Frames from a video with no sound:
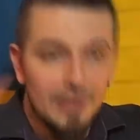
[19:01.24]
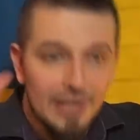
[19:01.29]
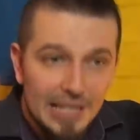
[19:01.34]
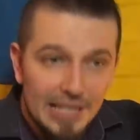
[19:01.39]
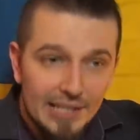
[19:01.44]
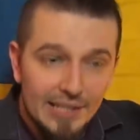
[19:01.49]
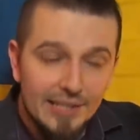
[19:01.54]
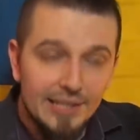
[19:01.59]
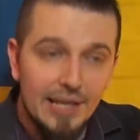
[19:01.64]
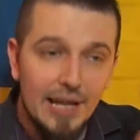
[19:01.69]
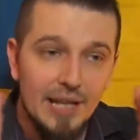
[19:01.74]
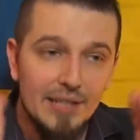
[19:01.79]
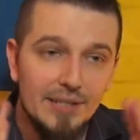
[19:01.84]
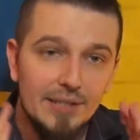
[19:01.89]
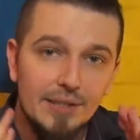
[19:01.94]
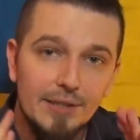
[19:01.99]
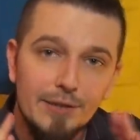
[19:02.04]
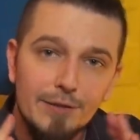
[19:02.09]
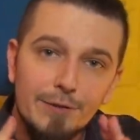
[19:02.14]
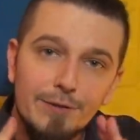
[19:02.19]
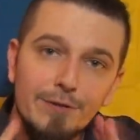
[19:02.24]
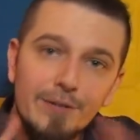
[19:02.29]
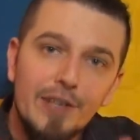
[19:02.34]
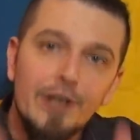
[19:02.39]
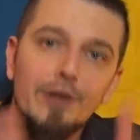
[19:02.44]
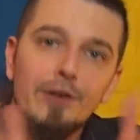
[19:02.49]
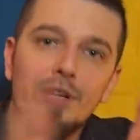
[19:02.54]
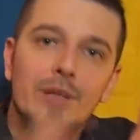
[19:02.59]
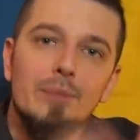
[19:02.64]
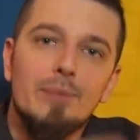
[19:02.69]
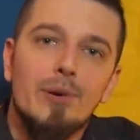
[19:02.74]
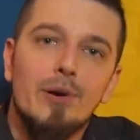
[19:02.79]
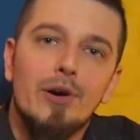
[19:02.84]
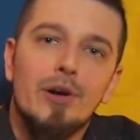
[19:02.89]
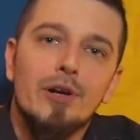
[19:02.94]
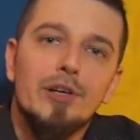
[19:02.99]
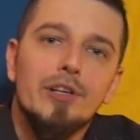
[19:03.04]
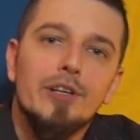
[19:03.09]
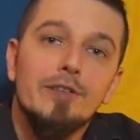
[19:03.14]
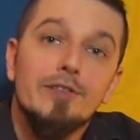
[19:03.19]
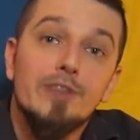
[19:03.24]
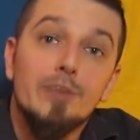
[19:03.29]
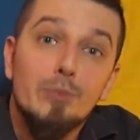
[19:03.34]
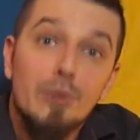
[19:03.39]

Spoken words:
least that's the theory part of the